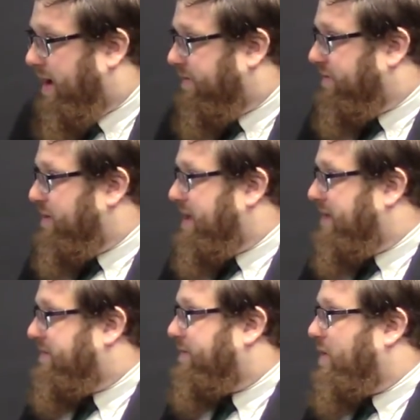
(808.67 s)
So he
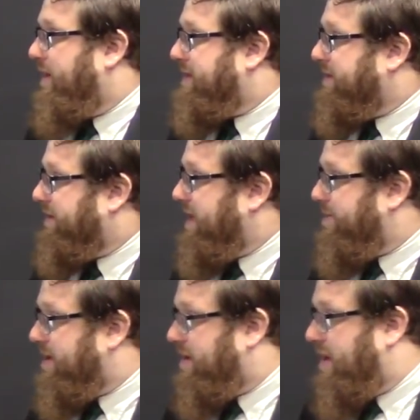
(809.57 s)
ends up going to
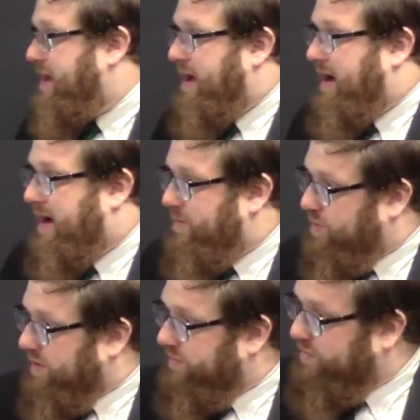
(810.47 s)
Laban and
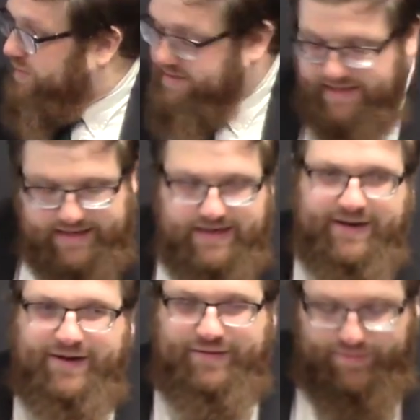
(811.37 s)
works 14
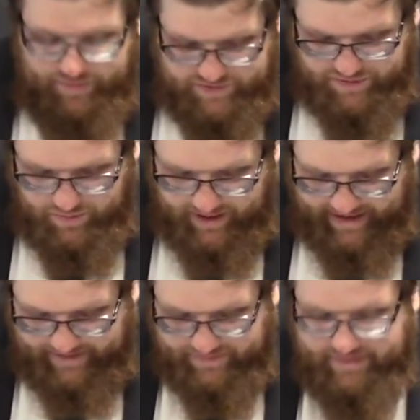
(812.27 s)
years for 2
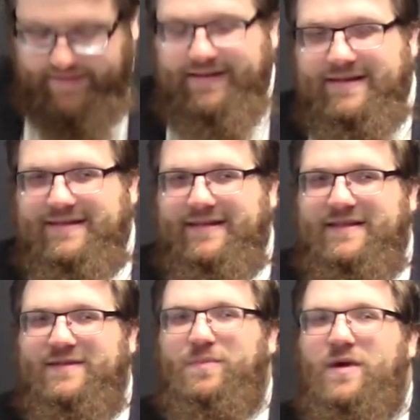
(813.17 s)
wives. It's at
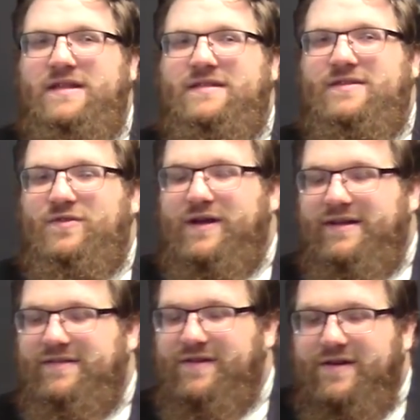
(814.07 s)
this point the
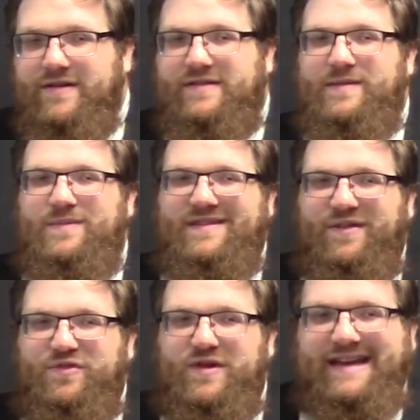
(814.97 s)
trickster is
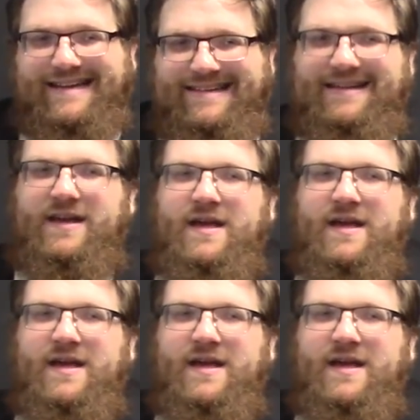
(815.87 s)
himself tricked.